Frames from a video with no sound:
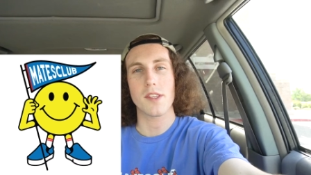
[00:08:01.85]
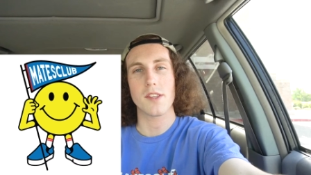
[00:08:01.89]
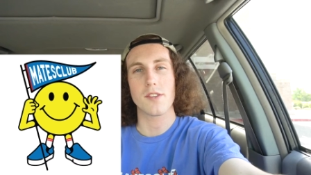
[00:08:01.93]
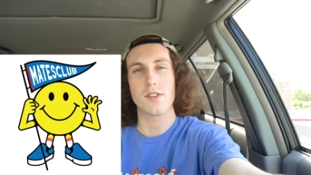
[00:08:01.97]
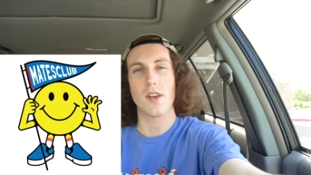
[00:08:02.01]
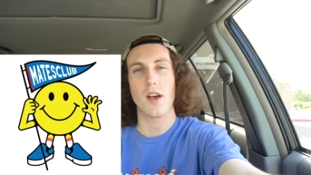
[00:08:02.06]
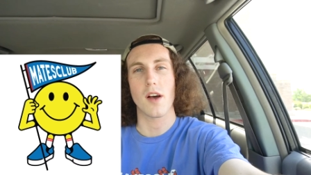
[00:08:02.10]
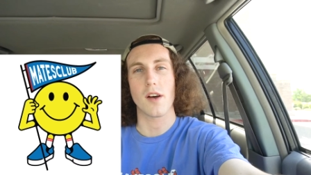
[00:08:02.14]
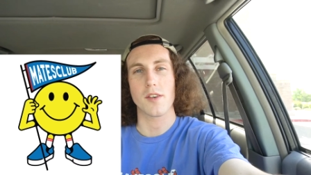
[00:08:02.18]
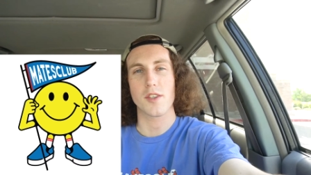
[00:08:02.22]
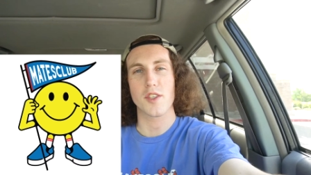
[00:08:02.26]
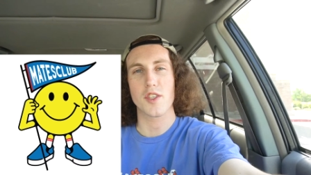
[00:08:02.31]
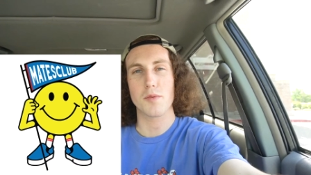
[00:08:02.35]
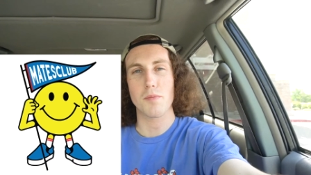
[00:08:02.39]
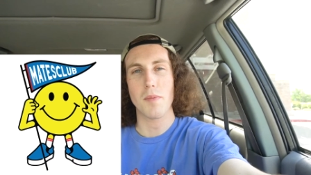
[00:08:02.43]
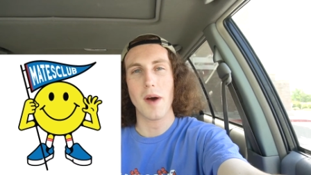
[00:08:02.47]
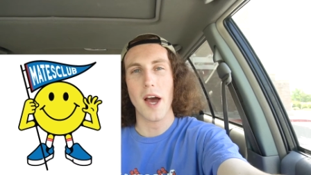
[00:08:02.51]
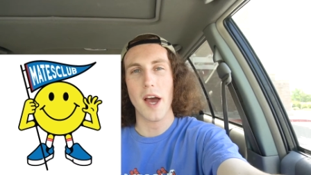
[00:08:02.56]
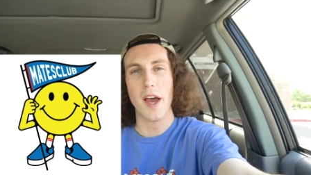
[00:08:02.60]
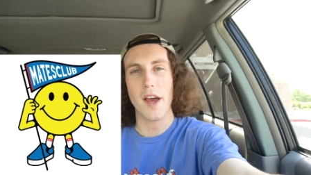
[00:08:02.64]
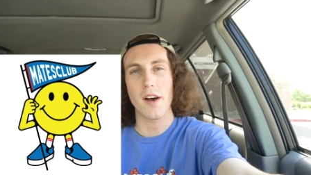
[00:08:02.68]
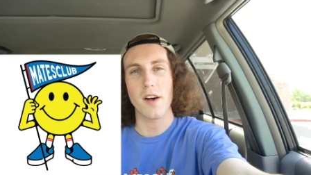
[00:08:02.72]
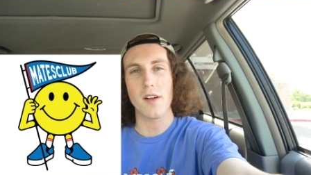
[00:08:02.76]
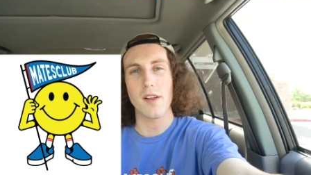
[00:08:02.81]
the song
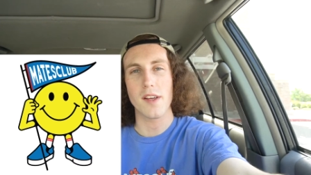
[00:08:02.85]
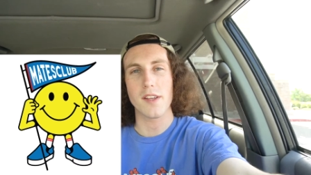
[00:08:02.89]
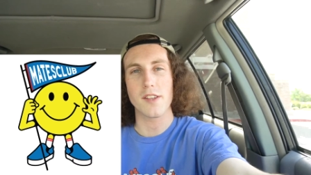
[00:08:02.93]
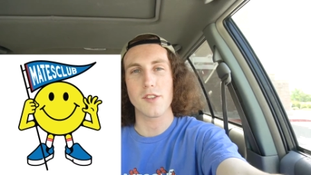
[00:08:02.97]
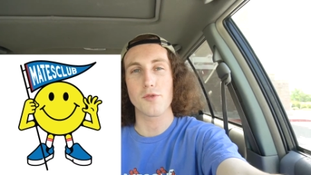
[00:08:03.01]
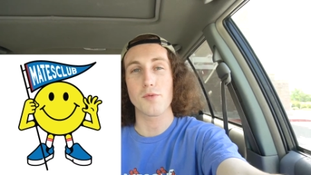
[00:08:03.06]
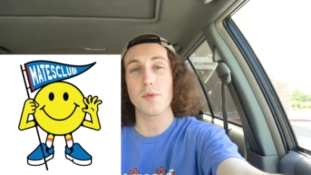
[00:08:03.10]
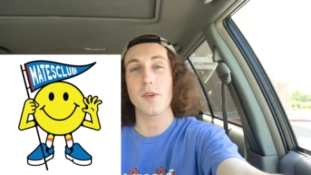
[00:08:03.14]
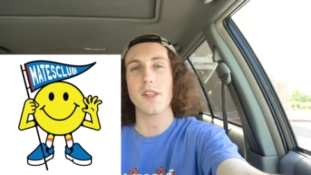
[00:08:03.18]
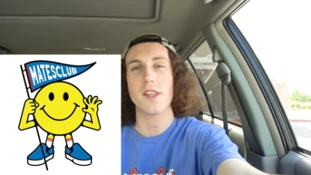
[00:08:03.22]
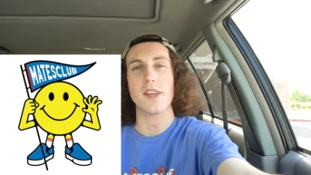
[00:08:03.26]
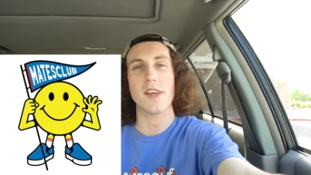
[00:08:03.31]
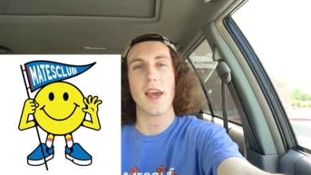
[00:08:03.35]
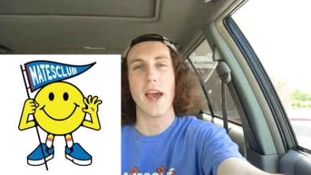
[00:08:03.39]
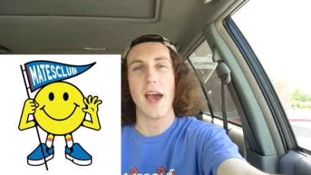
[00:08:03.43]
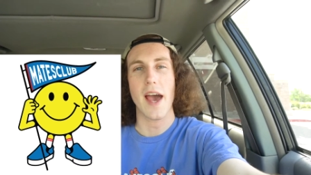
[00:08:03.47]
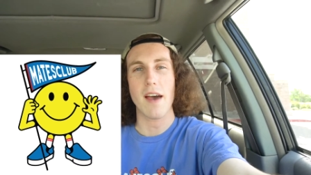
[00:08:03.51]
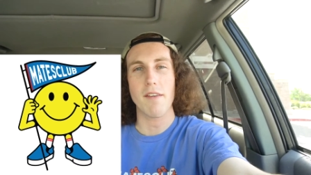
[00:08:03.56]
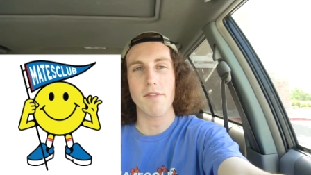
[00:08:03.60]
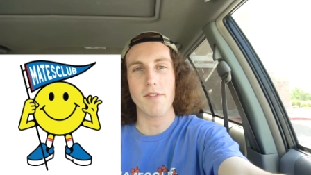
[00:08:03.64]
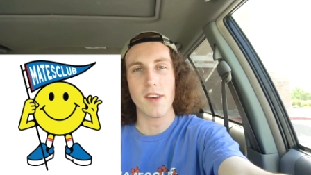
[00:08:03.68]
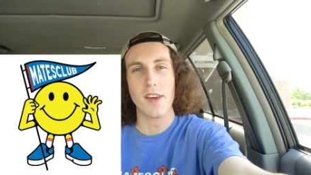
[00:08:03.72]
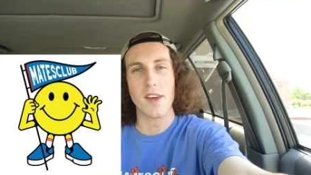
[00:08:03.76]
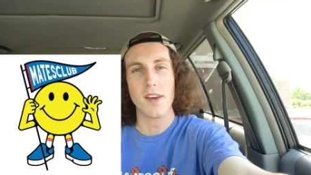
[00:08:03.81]
Smile. It's really
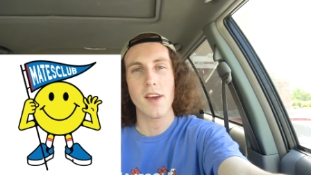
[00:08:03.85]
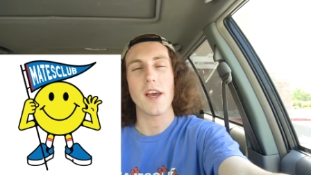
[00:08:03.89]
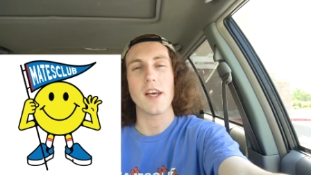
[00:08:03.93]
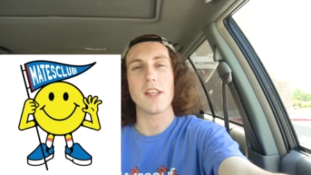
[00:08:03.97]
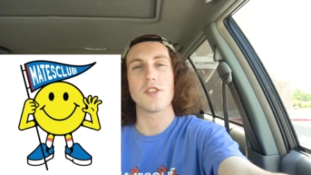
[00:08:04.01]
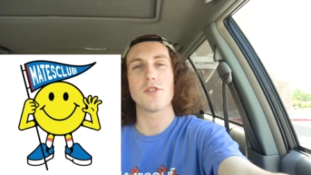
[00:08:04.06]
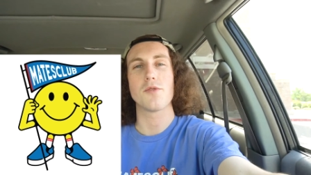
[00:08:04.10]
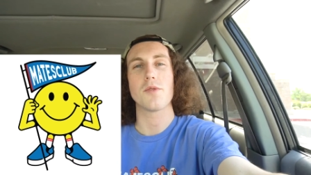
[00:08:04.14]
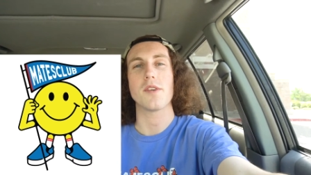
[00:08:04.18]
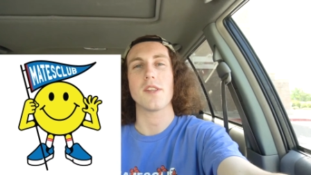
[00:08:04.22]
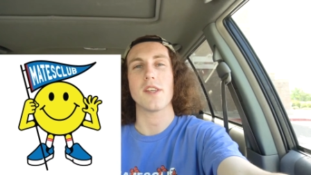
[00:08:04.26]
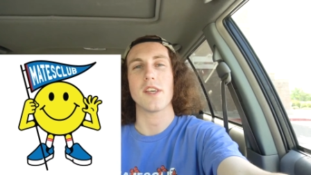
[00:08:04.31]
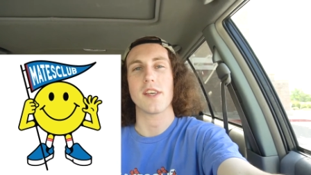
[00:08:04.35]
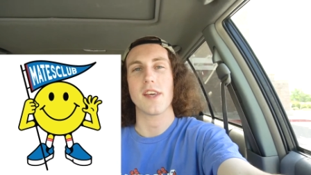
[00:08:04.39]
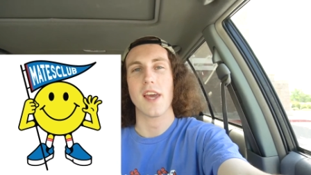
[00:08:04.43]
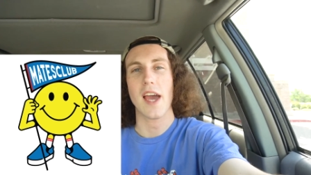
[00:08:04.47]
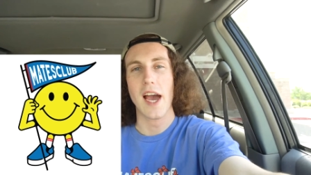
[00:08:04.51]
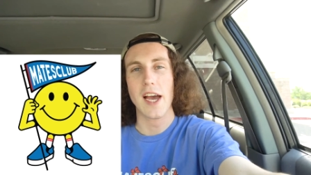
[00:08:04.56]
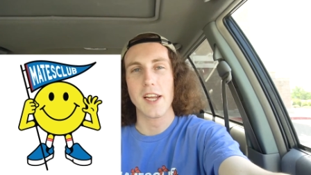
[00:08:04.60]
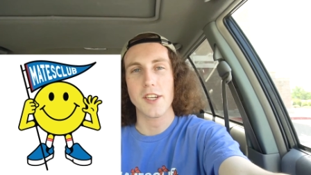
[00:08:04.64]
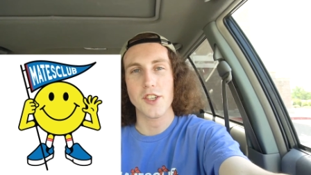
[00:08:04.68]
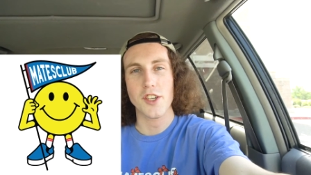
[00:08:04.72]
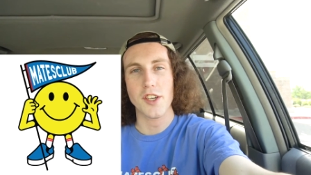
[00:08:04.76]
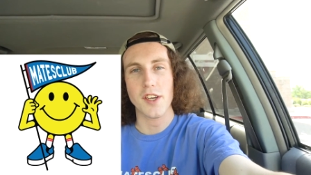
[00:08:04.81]
heavy, it's really
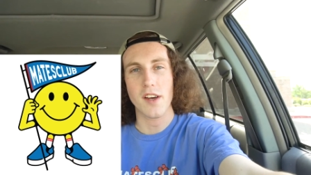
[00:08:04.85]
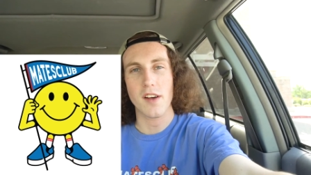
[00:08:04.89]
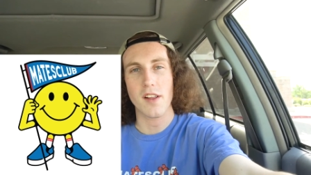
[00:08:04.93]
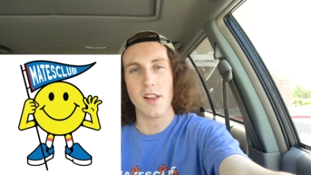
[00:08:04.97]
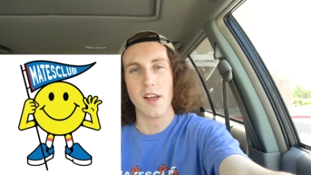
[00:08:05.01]
catchy. I